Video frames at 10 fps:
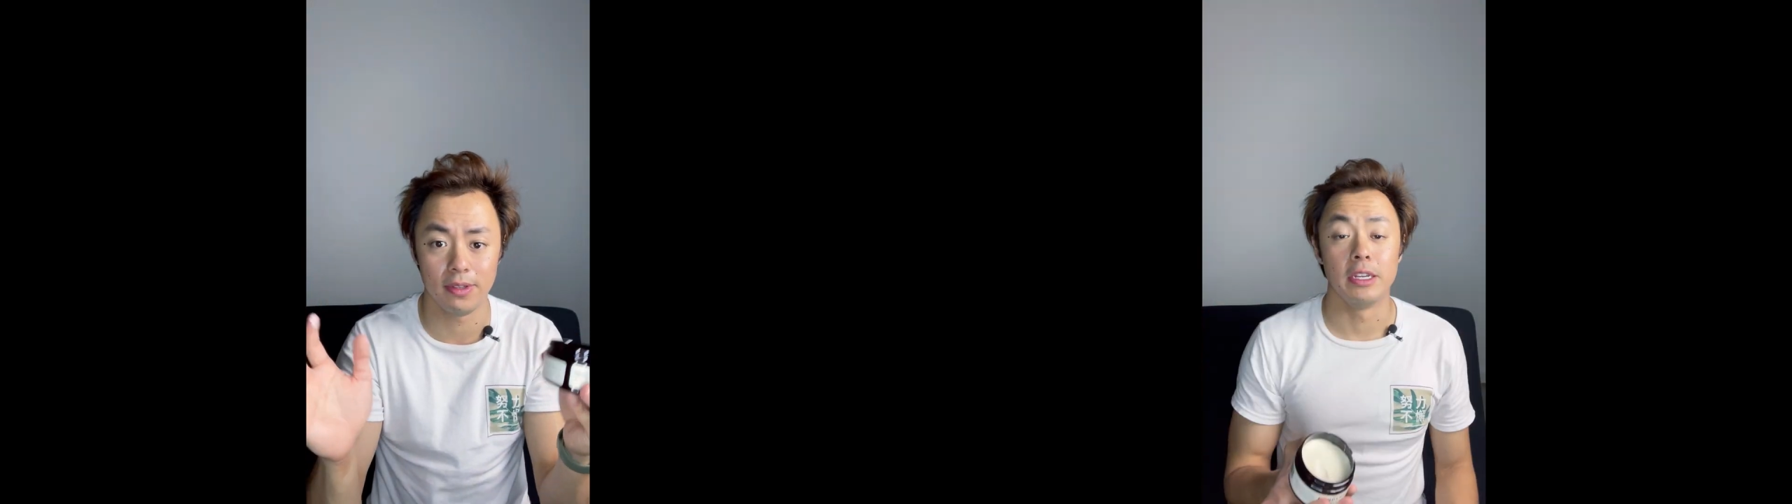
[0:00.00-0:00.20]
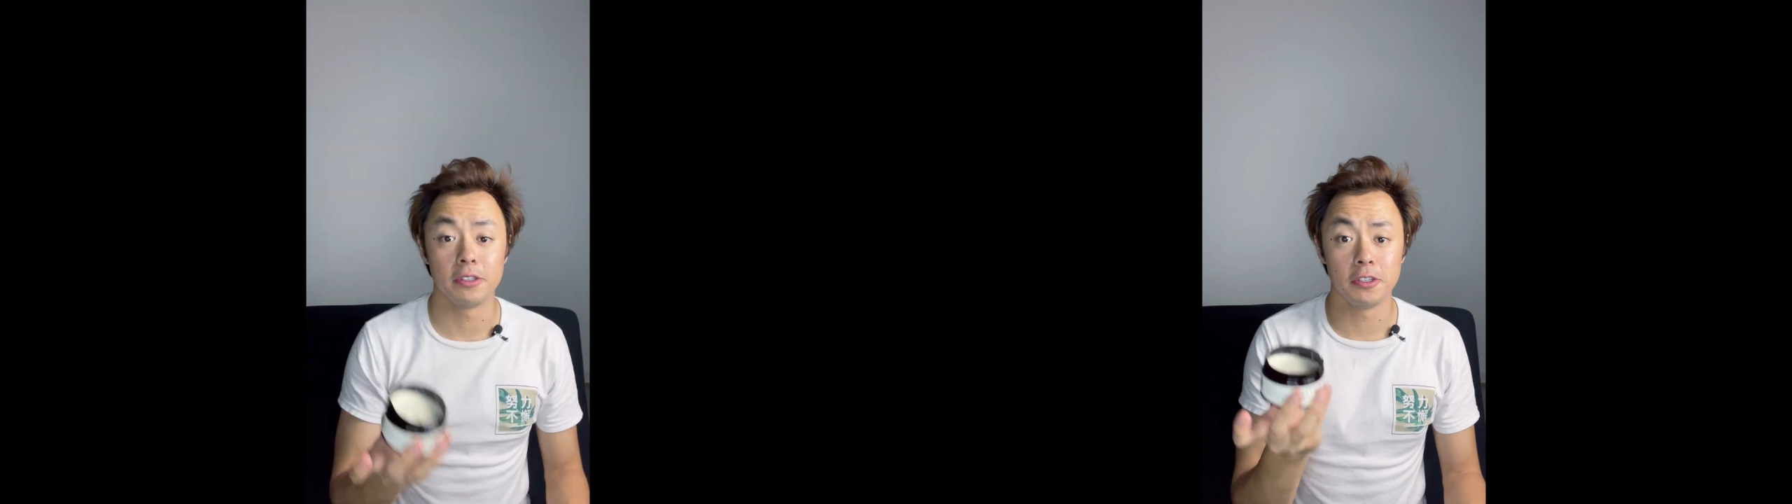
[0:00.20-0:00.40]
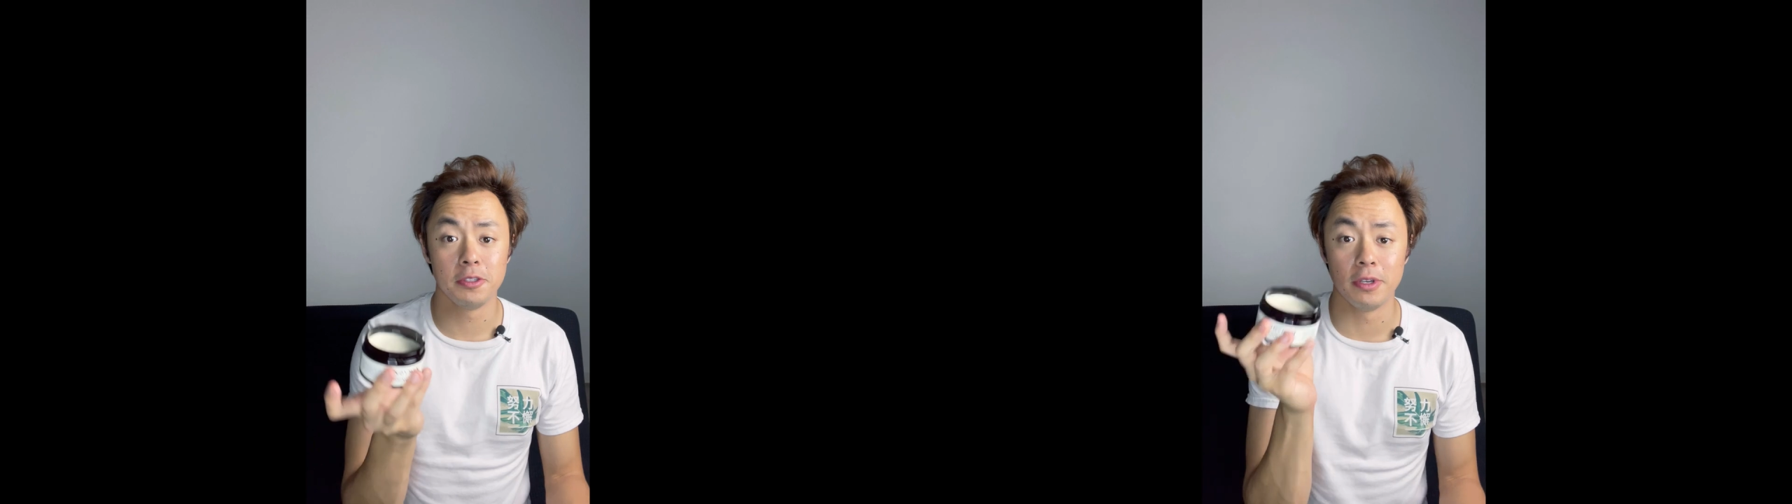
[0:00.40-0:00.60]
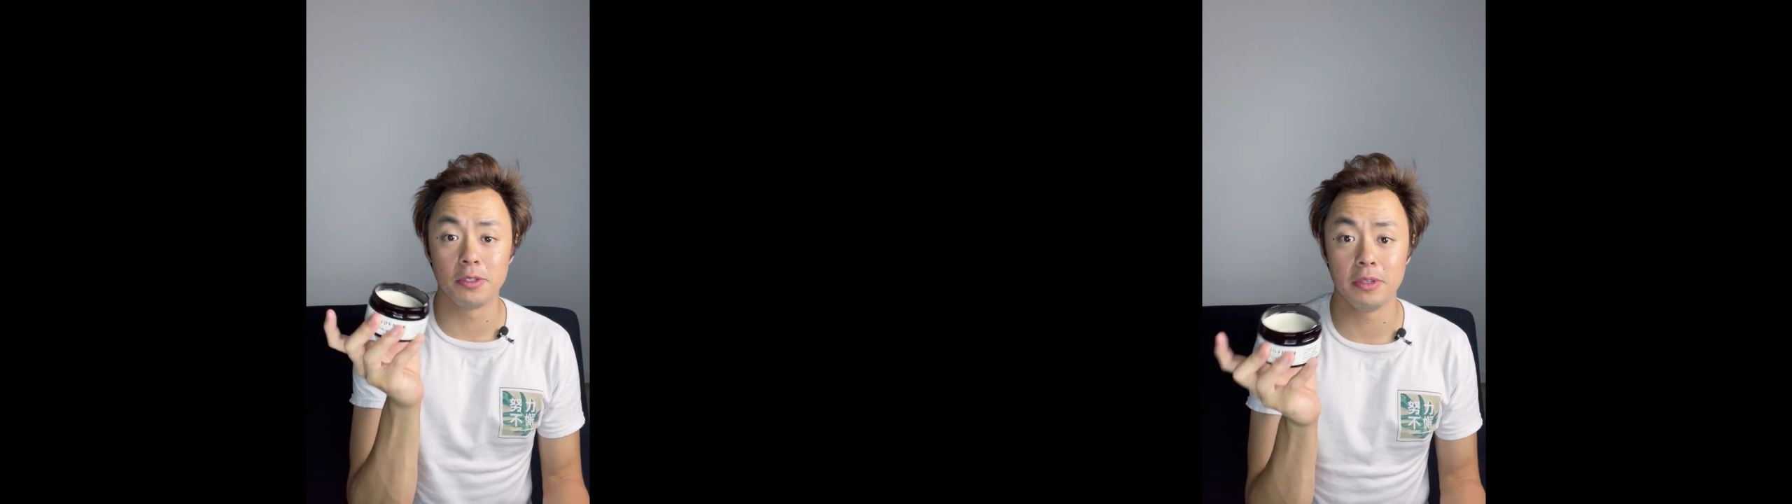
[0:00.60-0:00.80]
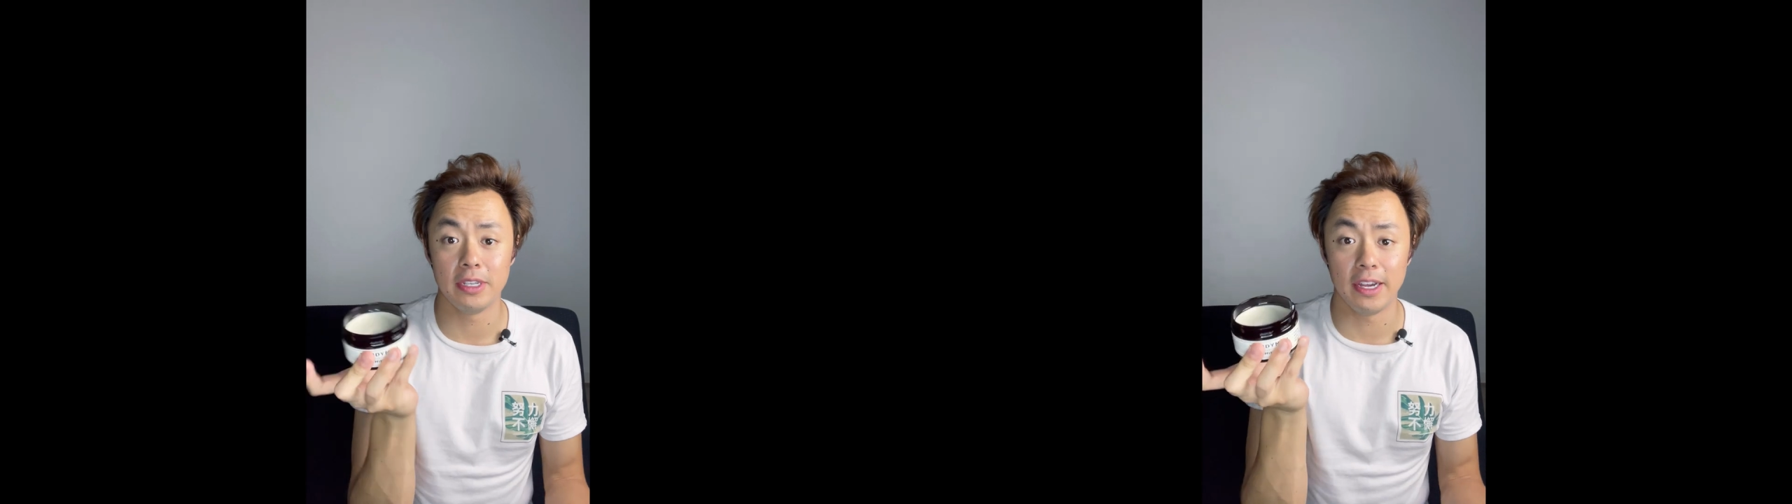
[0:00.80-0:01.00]
It also smells
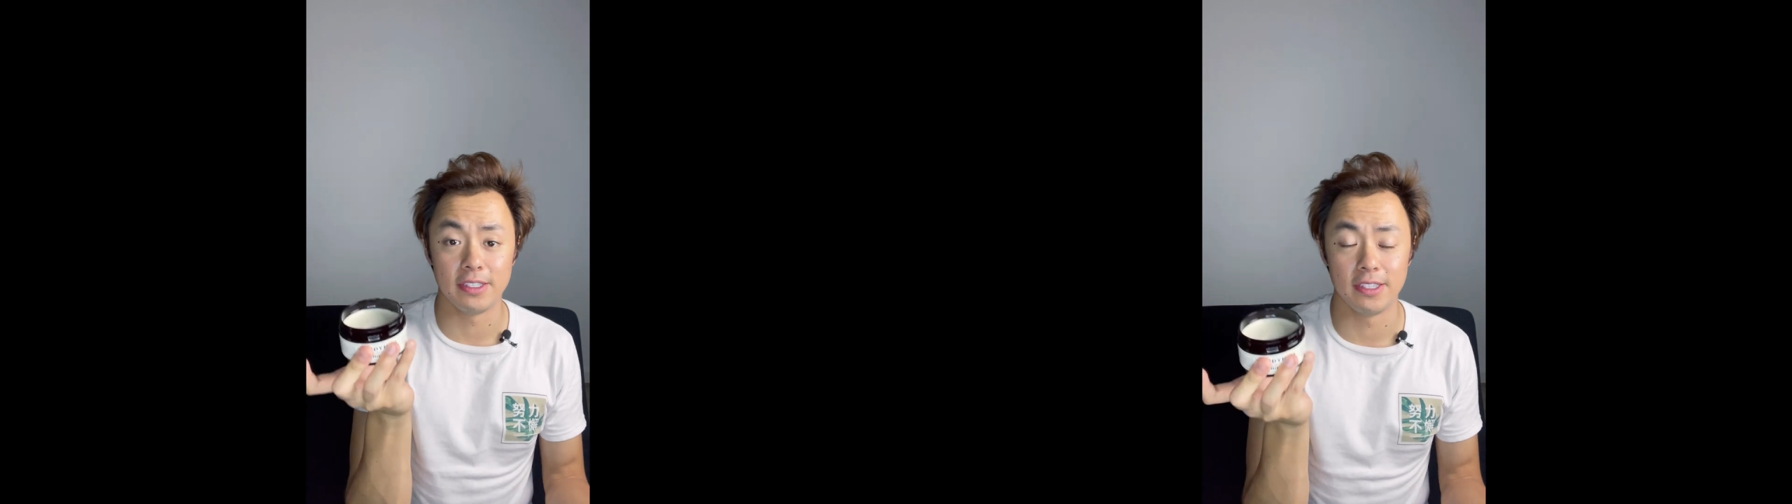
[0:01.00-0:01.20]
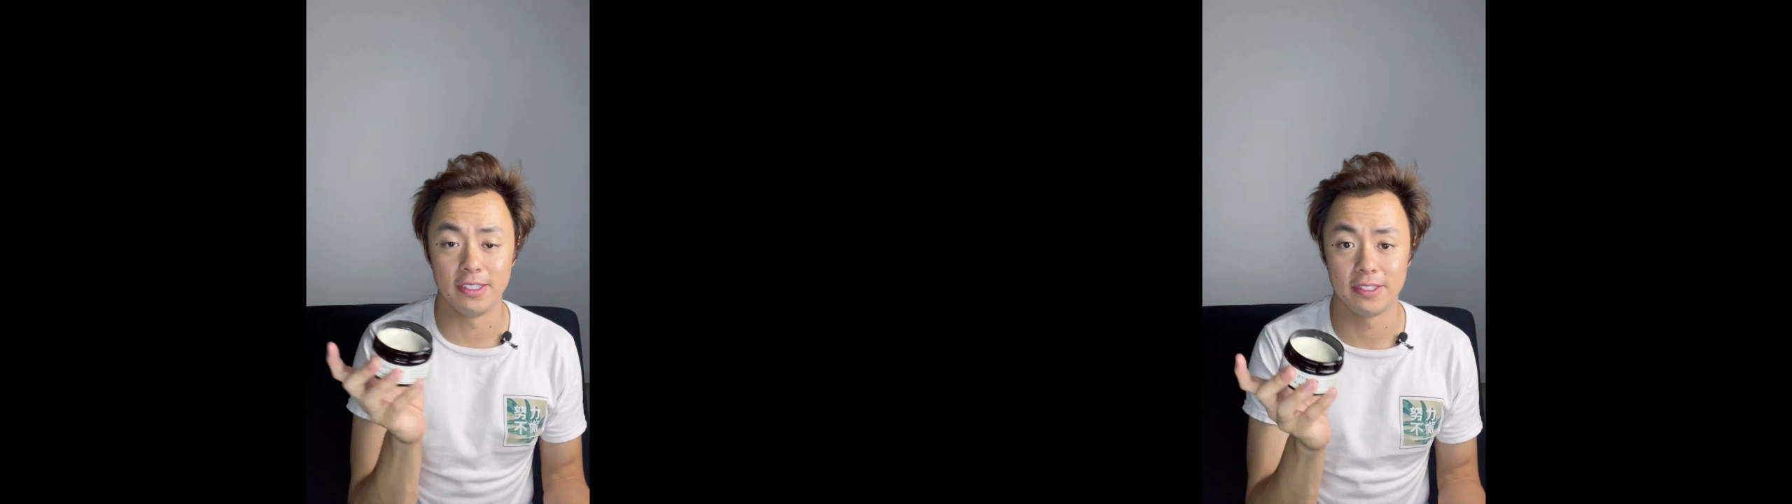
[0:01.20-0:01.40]
really nice and